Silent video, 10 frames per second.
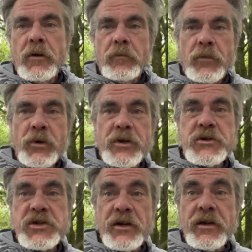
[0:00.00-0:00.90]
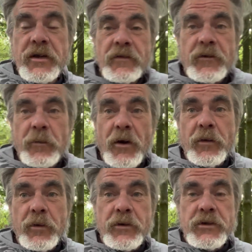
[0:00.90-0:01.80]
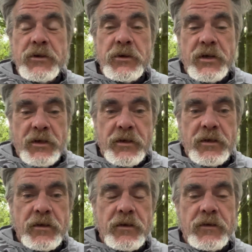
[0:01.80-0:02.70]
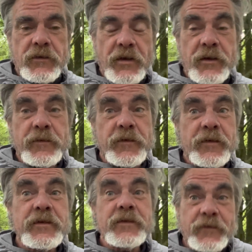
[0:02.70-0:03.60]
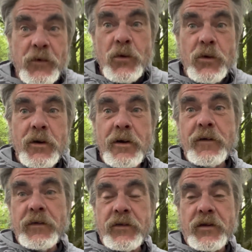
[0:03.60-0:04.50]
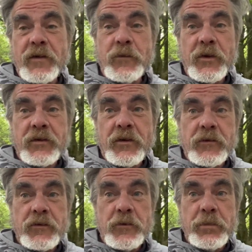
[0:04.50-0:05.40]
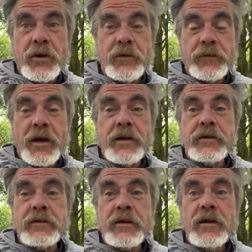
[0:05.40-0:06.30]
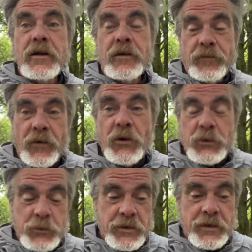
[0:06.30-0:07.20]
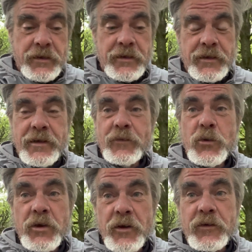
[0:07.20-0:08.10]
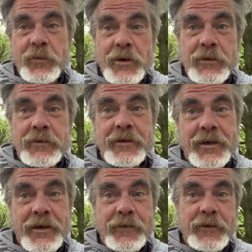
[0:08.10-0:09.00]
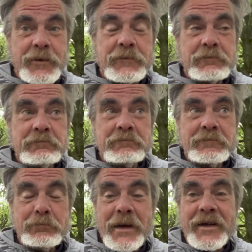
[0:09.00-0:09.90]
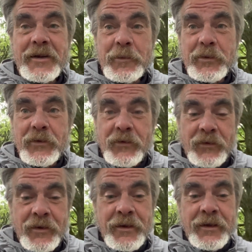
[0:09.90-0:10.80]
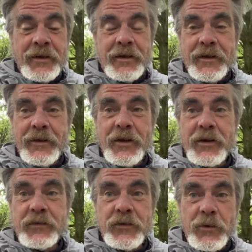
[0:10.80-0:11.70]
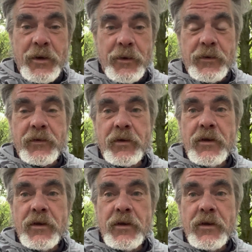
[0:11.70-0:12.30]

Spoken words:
Morning, Joe here from I Wonder UK. Day 54 of the southwest coast of Bath and final day, if all goes well. Nothing mad happens in the next few hours.